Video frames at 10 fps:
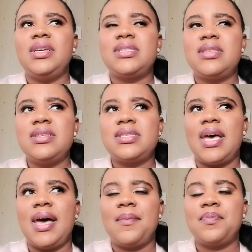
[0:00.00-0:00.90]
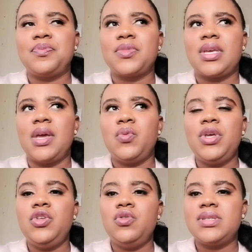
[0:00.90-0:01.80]
Is this can we
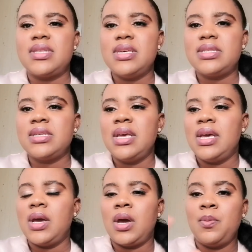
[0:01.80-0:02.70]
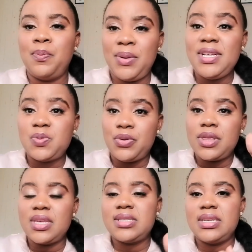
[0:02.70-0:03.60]
use this? Please
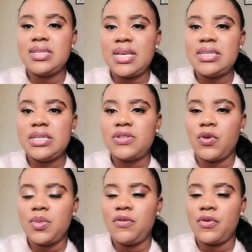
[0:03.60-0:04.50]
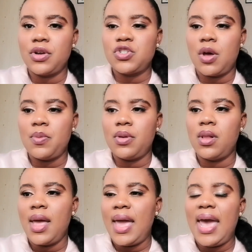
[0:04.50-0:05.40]
put this in a sentence for me, for
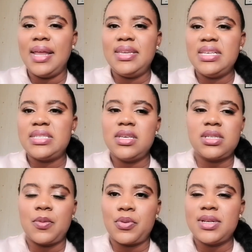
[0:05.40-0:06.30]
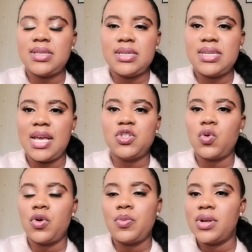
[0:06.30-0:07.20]
example. And is this a present tense
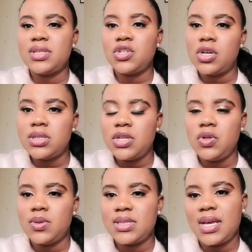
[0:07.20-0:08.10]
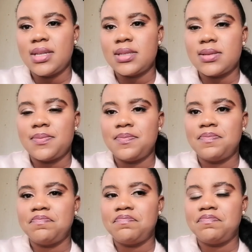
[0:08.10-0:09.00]
or a present continuous tense
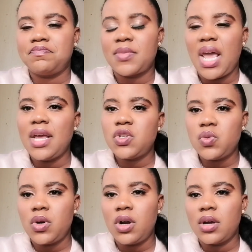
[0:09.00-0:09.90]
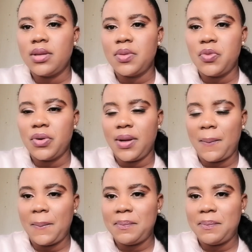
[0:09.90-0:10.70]
at 2 o'clock in the morning?